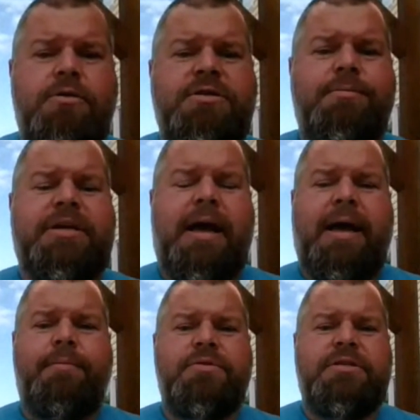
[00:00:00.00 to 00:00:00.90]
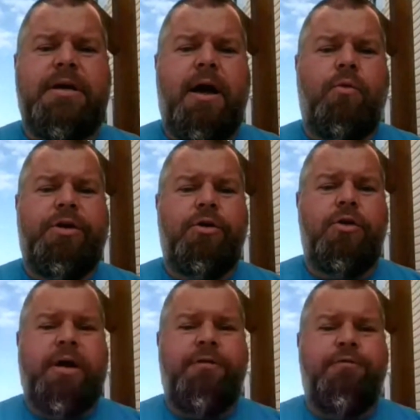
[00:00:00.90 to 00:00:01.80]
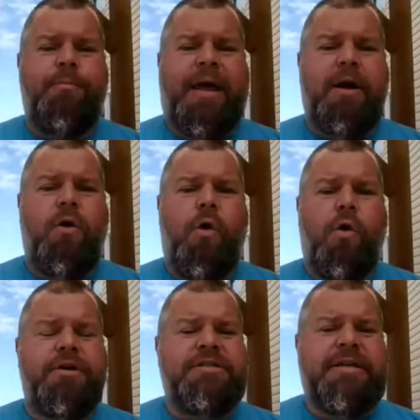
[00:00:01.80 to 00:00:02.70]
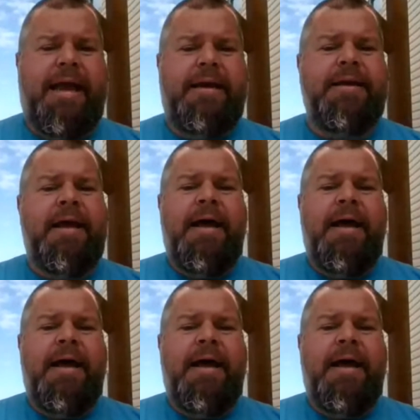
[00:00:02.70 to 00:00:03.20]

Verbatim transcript: sometimes uh, when you're looking for medical oversight,